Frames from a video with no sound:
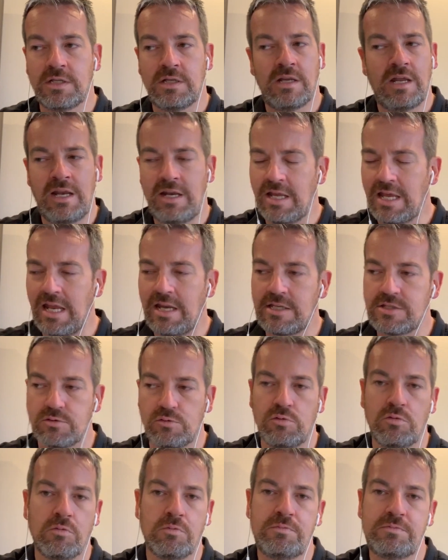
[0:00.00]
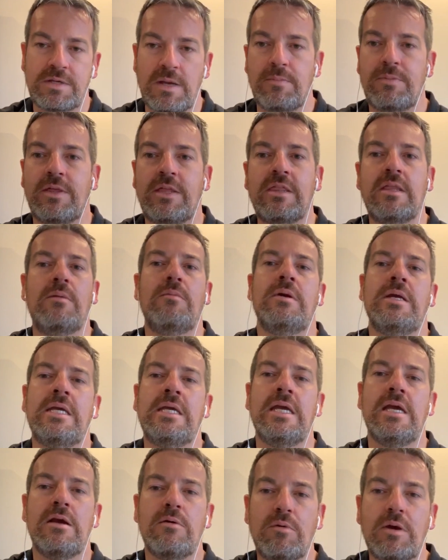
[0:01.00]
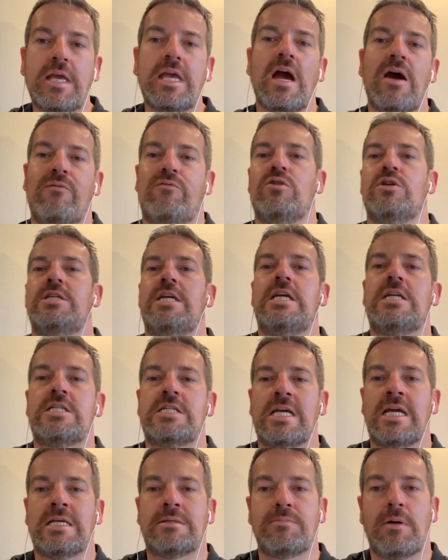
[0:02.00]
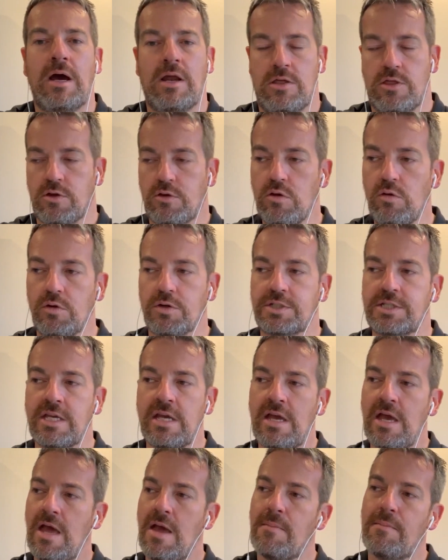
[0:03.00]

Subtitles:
And again, it's all something that we cover and teach as part of the course.